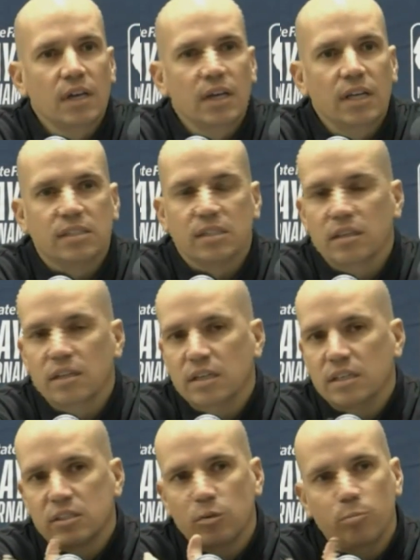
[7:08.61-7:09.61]
It's a it's
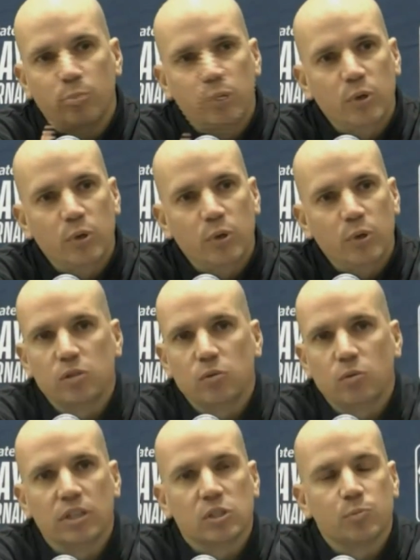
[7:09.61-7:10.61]
a beautiful
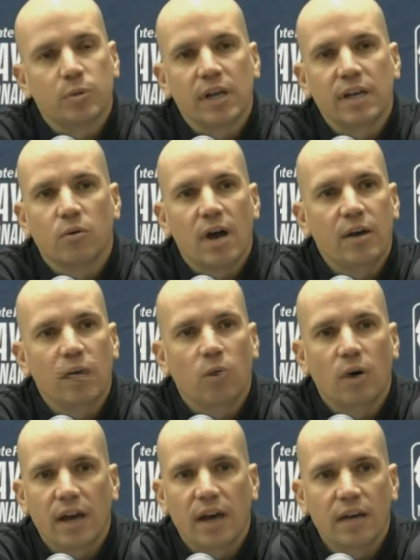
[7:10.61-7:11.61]
game when it's played
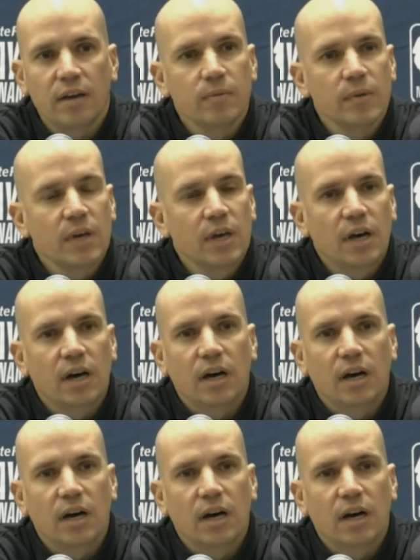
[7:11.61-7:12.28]
the right way.